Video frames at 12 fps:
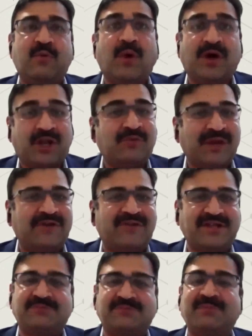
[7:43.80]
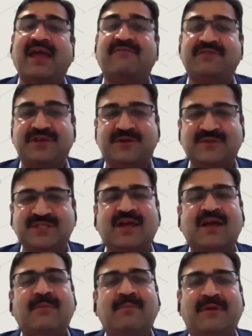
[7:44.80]
one-on-one interaction may have reduced,
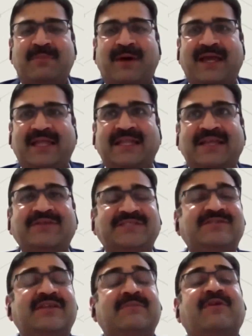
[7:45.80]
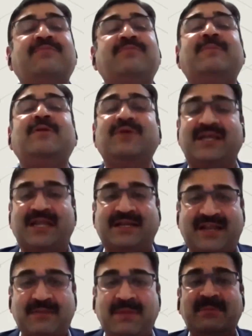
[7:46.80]
but by increasing the number of people who can
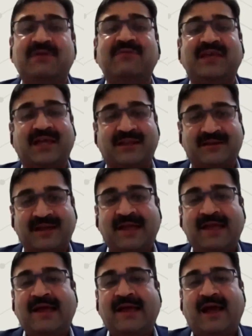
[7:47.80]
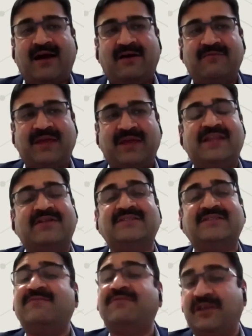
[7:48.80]
attend, maybe we can uh, we can
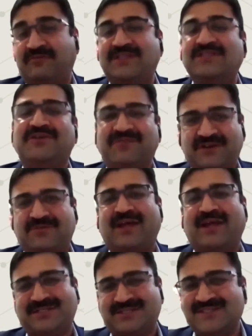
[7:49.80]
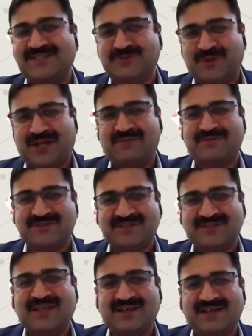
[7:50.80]
increase the frequency of interactions. Is what I
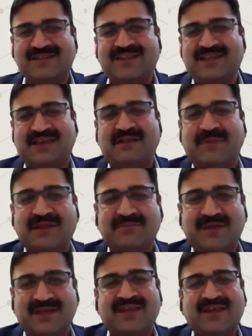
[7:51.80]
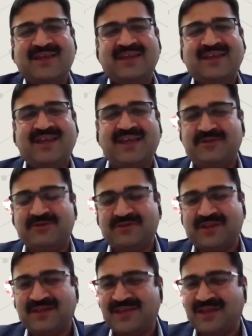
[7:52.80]
was uh, thinking might be a
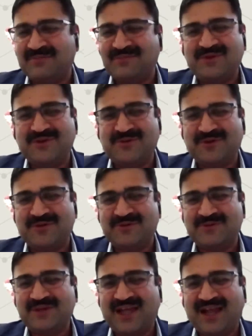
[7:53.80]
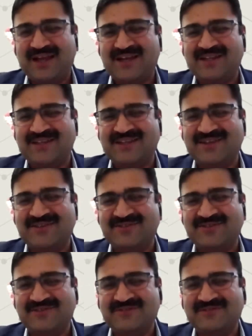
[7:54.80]
good thing. Kim, do you want to add anything?
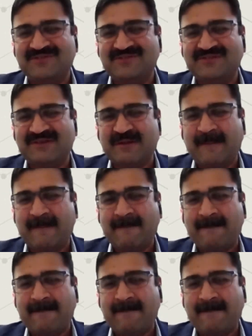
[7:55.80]
Definitely.